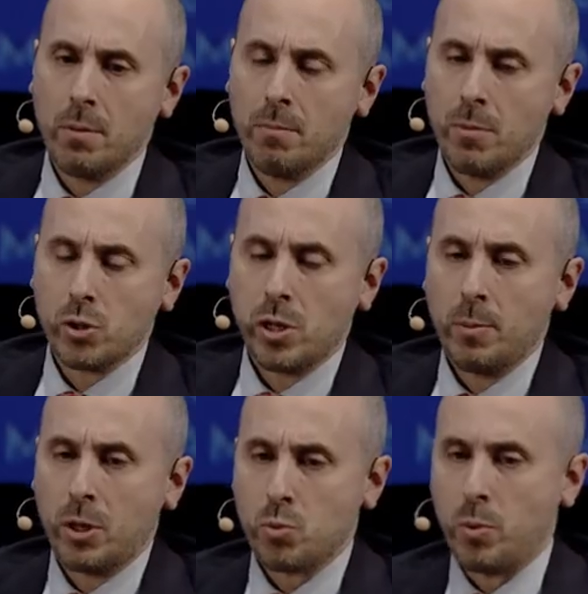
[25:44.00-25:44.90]
mostly
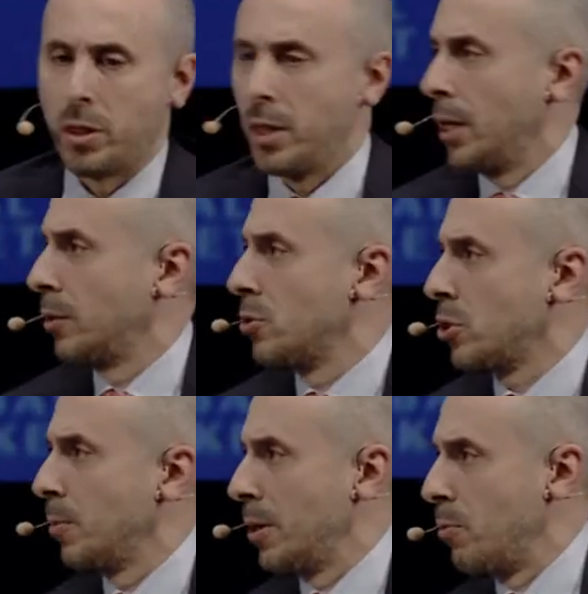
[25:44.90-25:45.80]
because we think there's
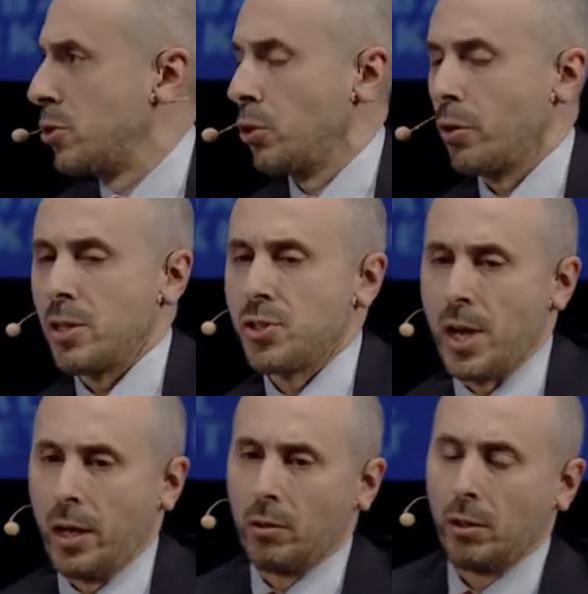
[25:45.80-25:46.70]
going to be a restocking
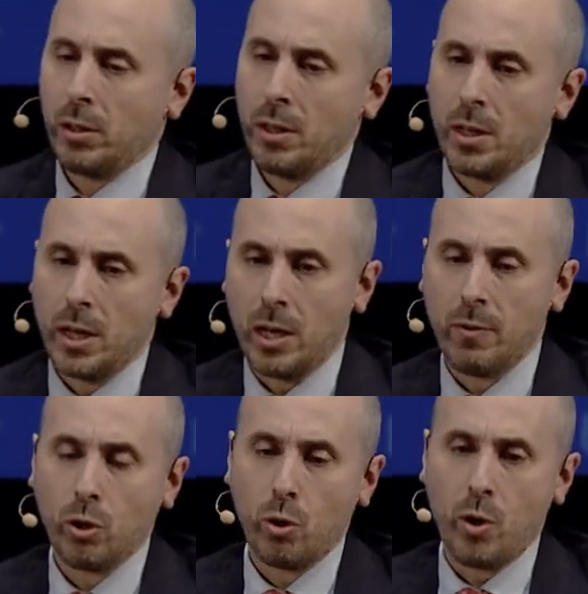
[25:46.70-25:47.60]
cycle. And
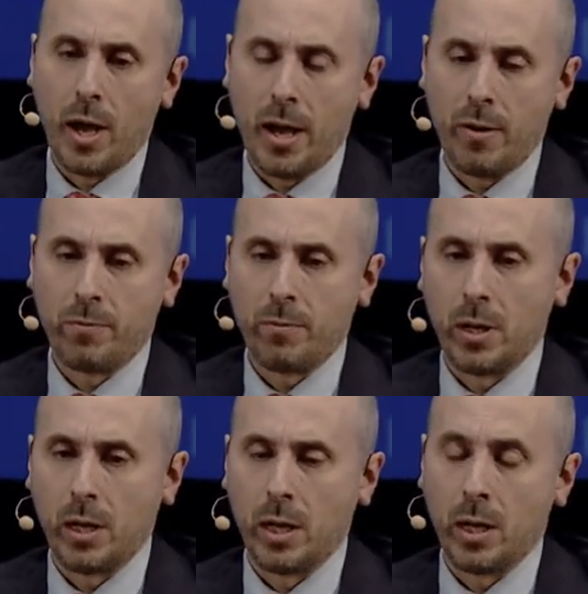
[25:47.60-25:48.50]
even though you have
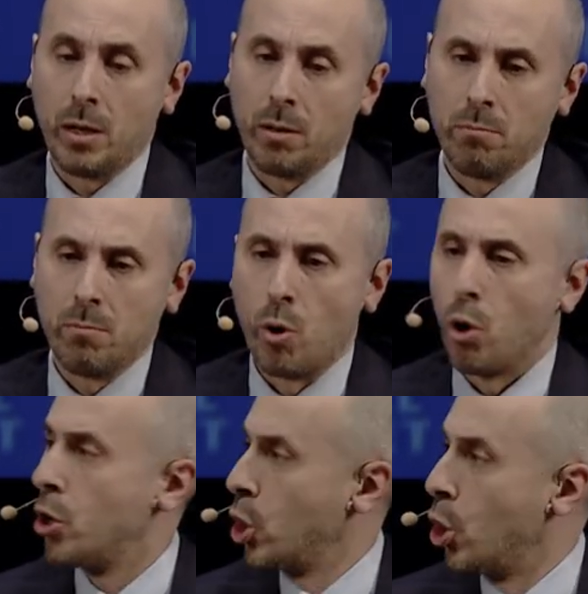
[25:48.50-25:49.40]

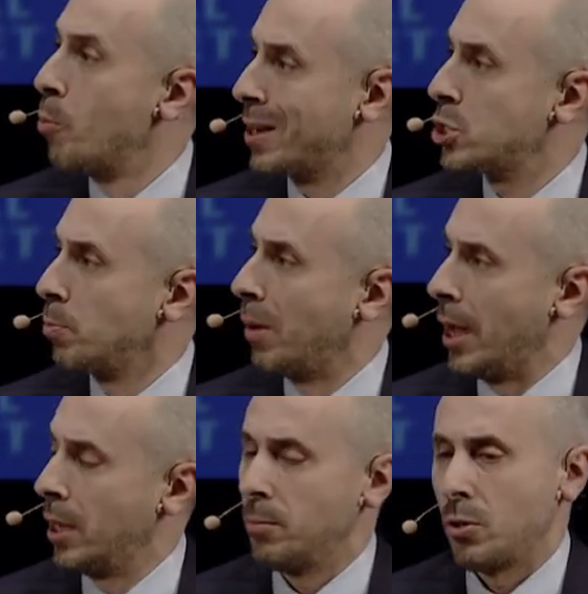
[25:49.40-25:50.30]
more non-OPEC
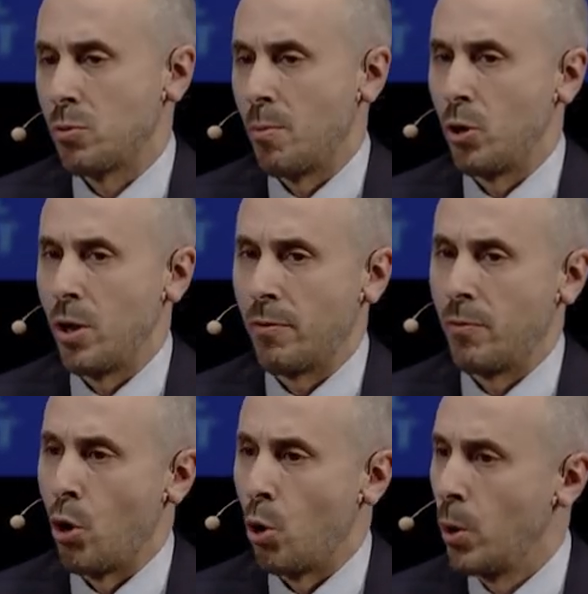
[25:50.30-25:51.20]
supply, because remember, you have
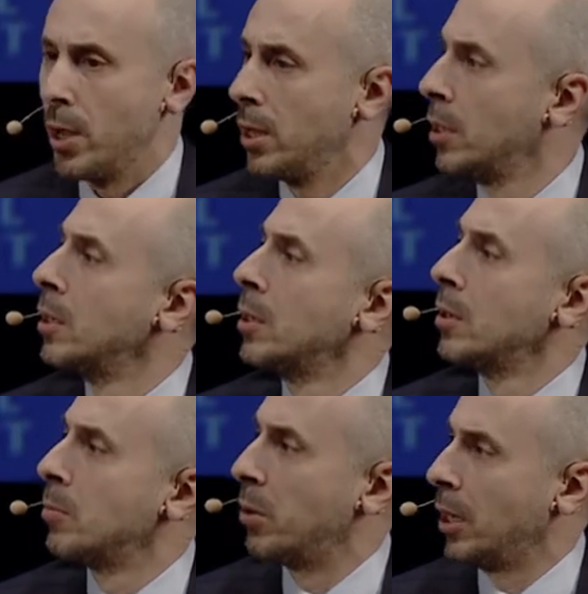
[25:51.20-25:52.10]
Norway
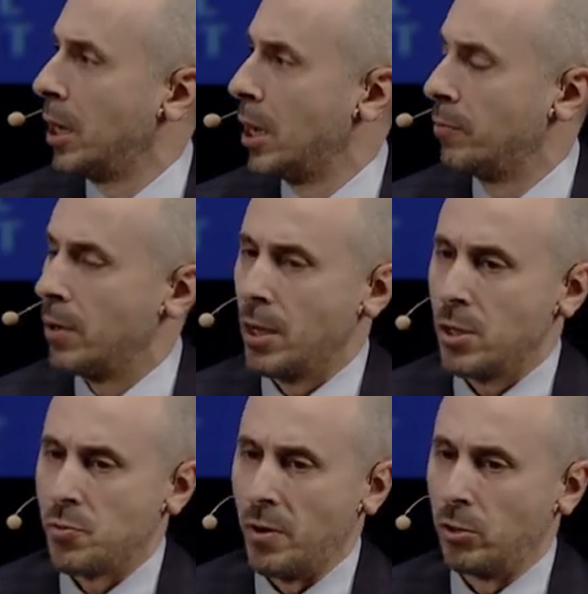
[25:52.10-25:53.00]
bringing up
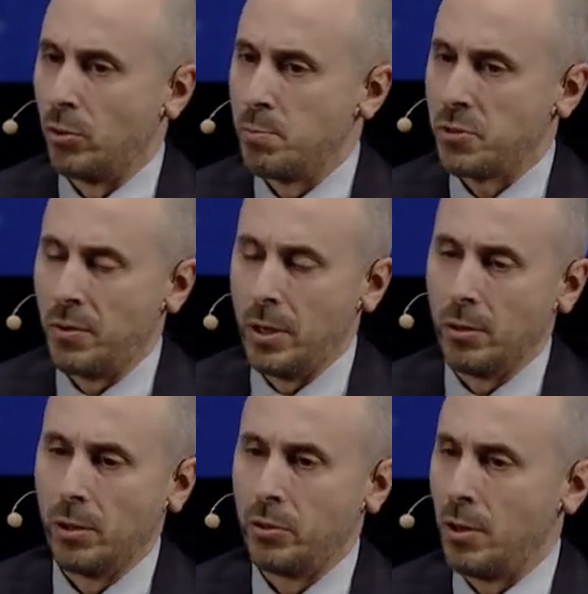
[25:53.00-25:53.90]
Sverdrup's
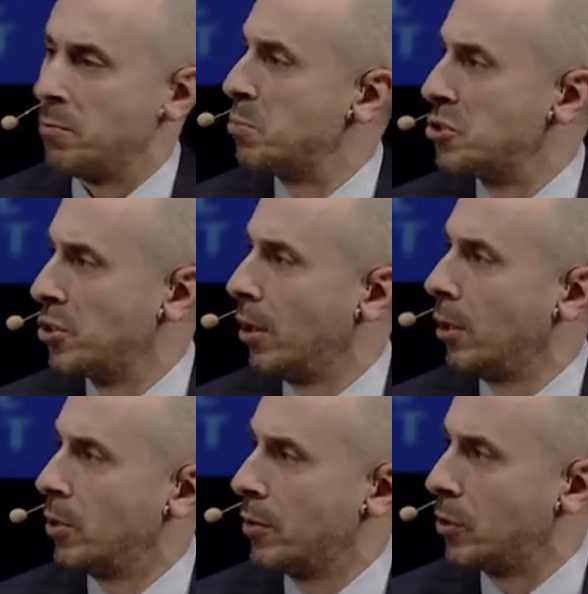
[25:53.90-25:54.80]
field, you have
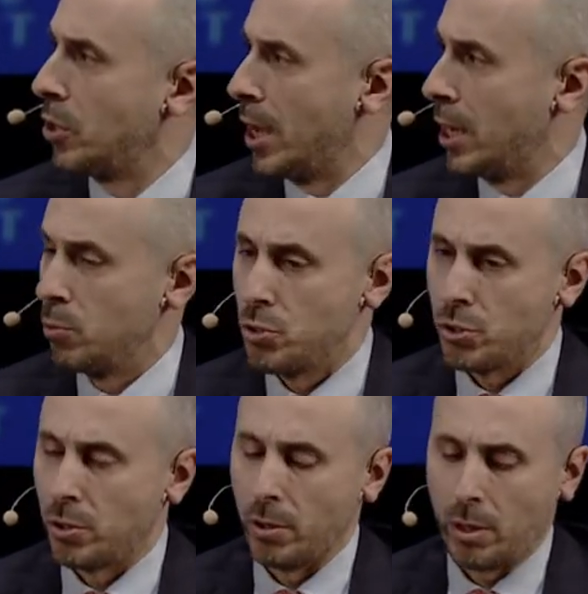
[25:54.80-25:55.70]
Brazil, you have Guyana, which just
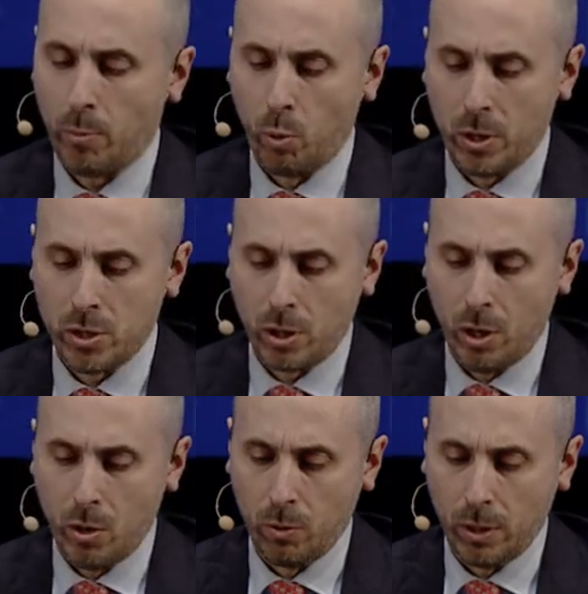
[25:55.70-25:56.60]
started a couple of weeks
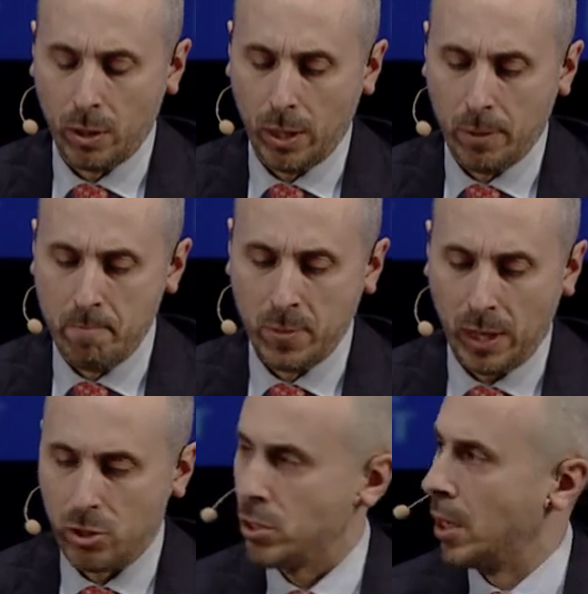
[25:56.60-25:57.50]
ago.
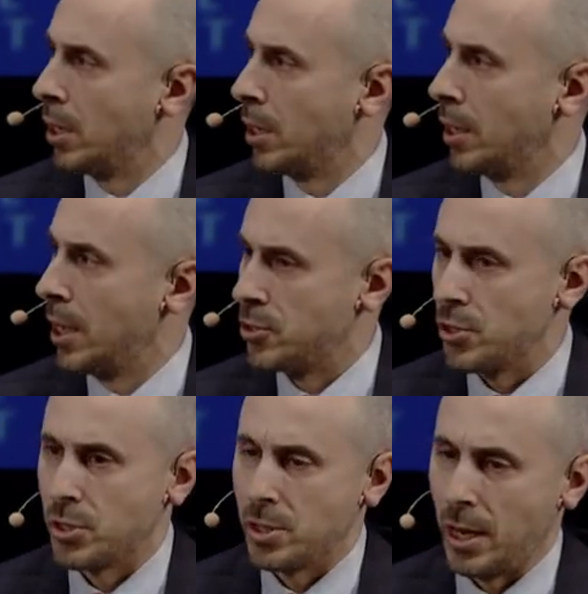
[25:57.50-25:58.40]
That's
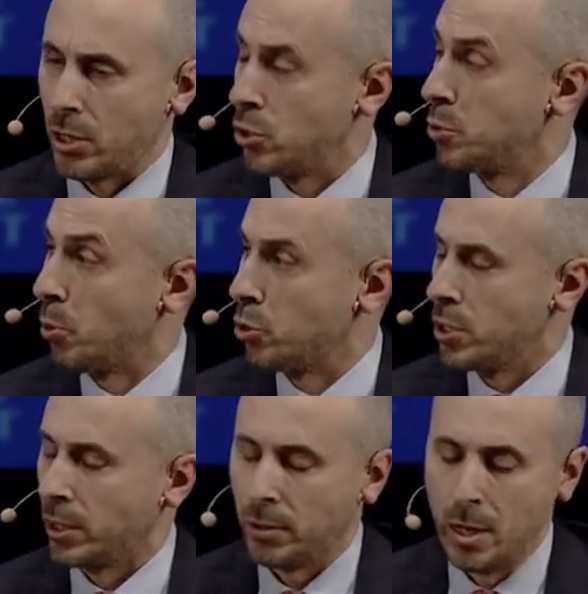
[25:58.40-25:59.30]
Hess's and Exxon's
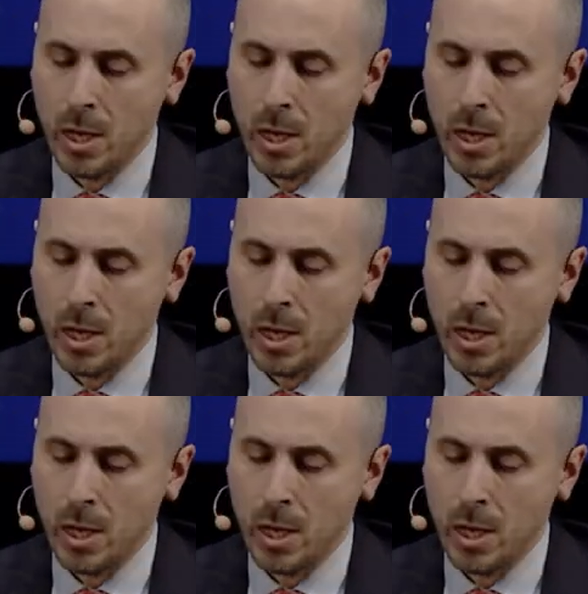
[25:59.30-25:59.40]
project.